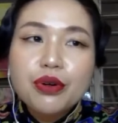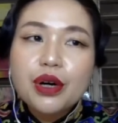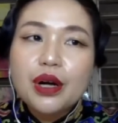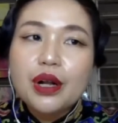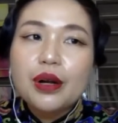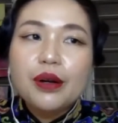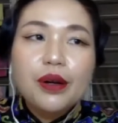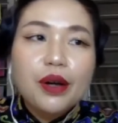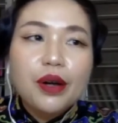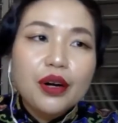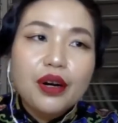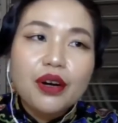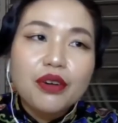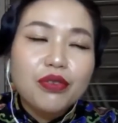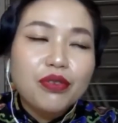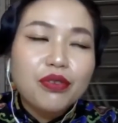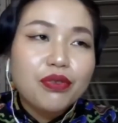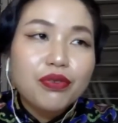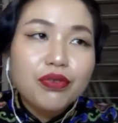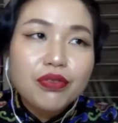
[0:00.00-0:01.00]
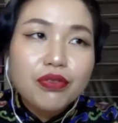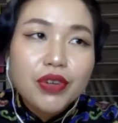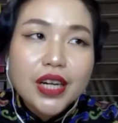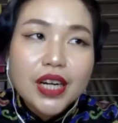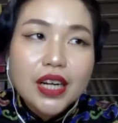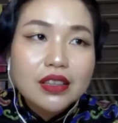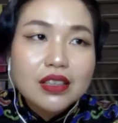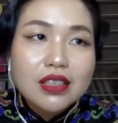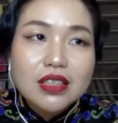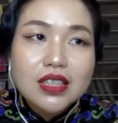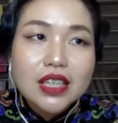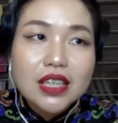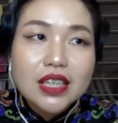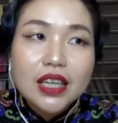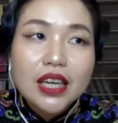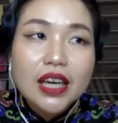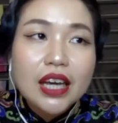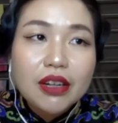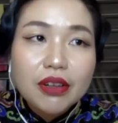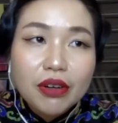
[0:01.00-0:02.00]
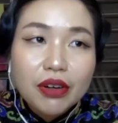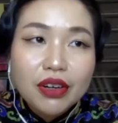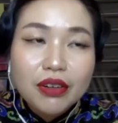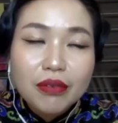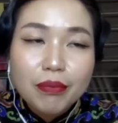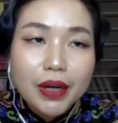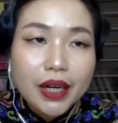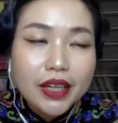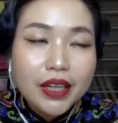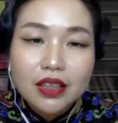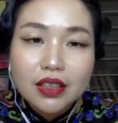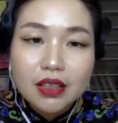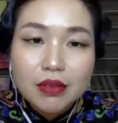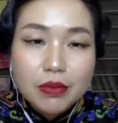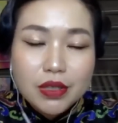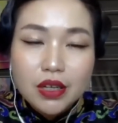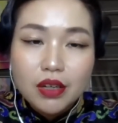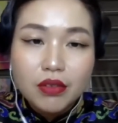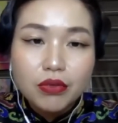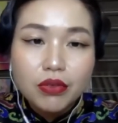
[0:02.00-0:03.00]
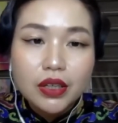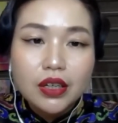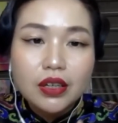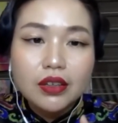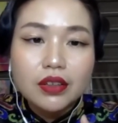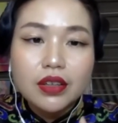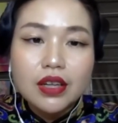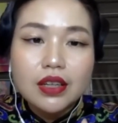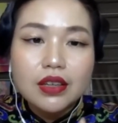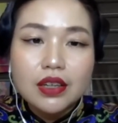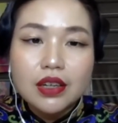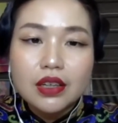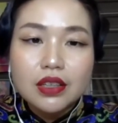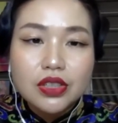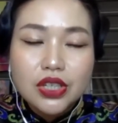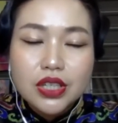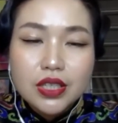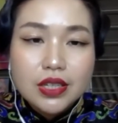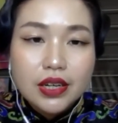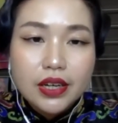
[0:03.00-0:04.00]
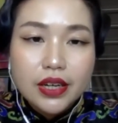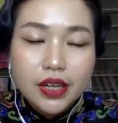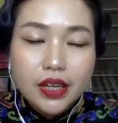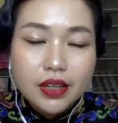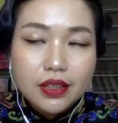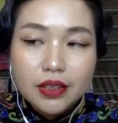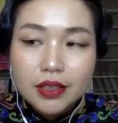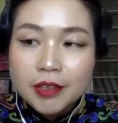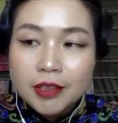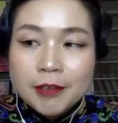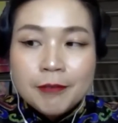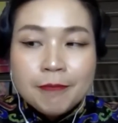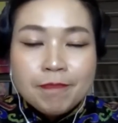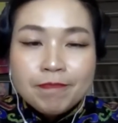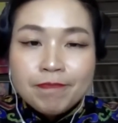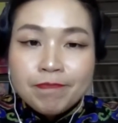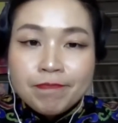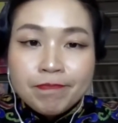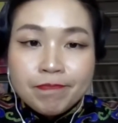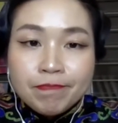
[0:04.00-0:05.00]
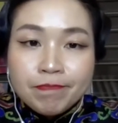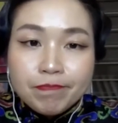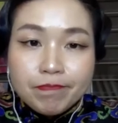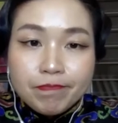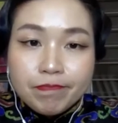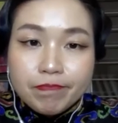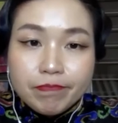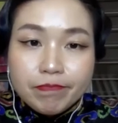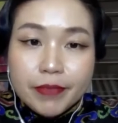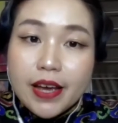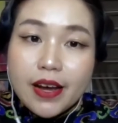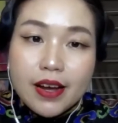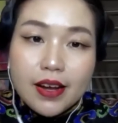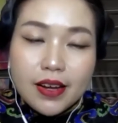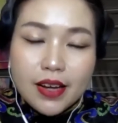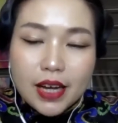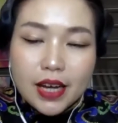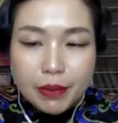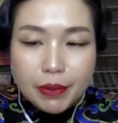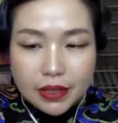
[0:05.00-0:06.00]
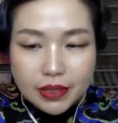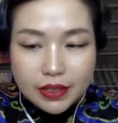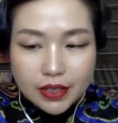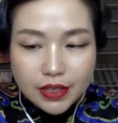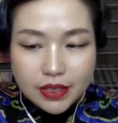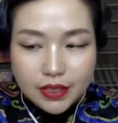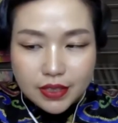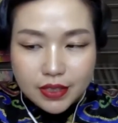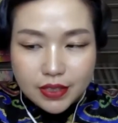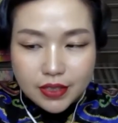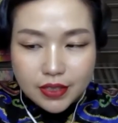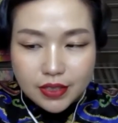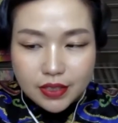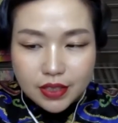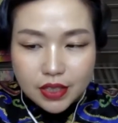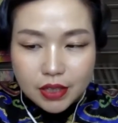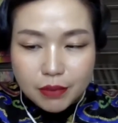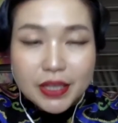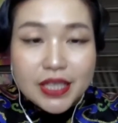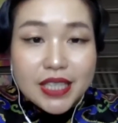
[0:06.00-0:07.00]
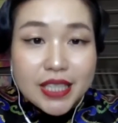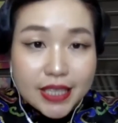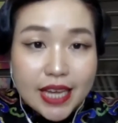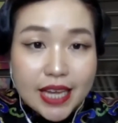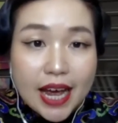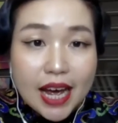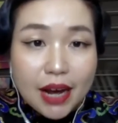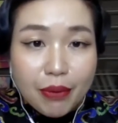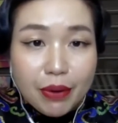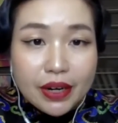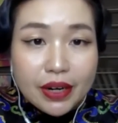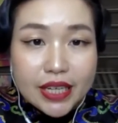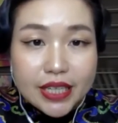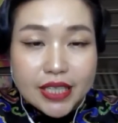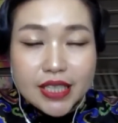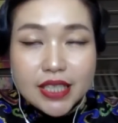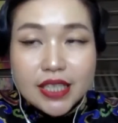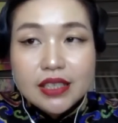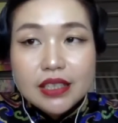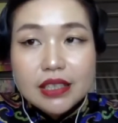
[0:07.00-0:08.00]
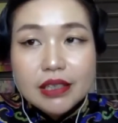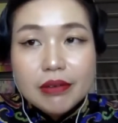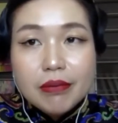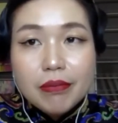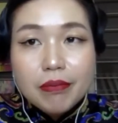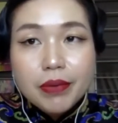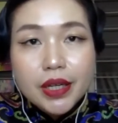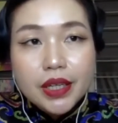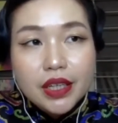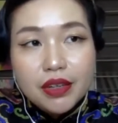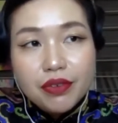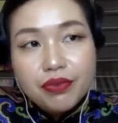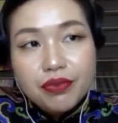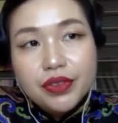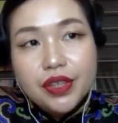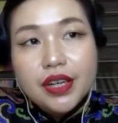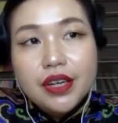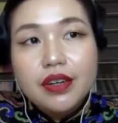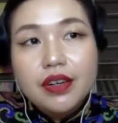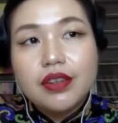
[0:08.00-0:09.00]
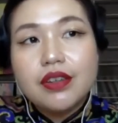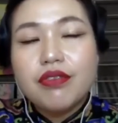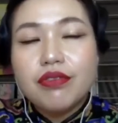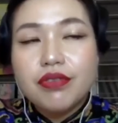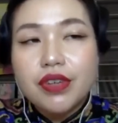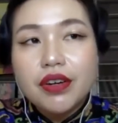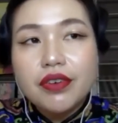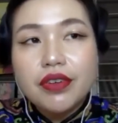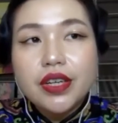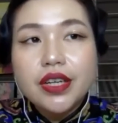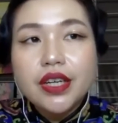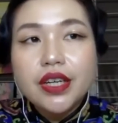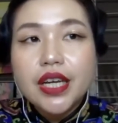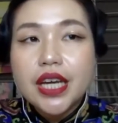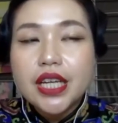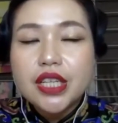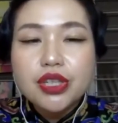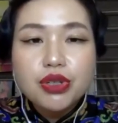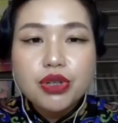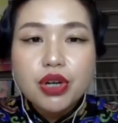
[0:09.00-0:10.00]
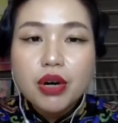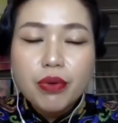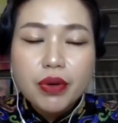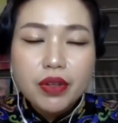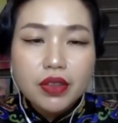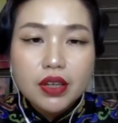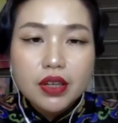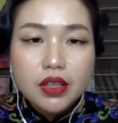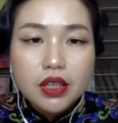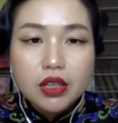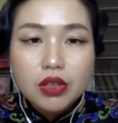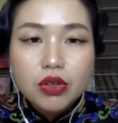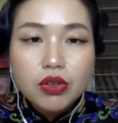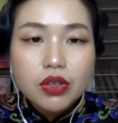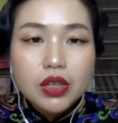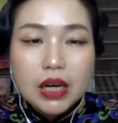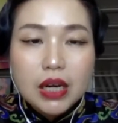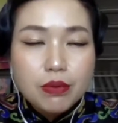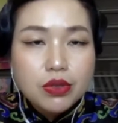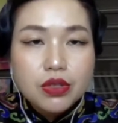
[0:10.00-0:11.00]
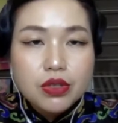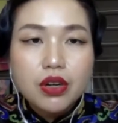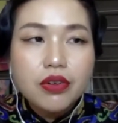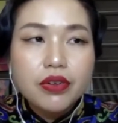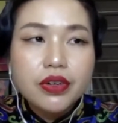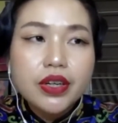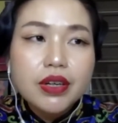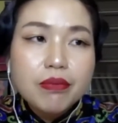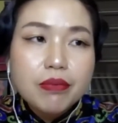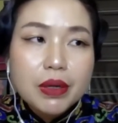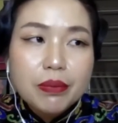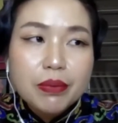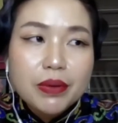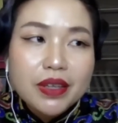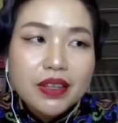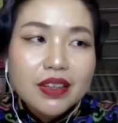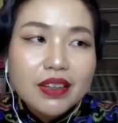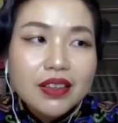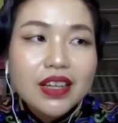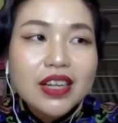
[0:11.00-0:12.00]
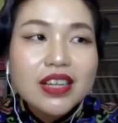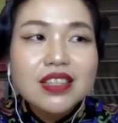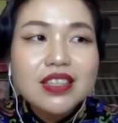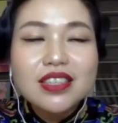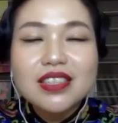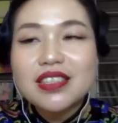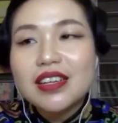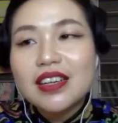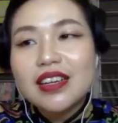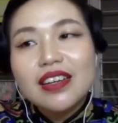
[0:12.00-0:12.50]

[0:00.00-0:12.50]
a lot of fine artists, they cannot market themselves well, and they are just I mean, it's a bit sad when I see them, but if they're very headstrong with their ego, I'm sorry, maybe that's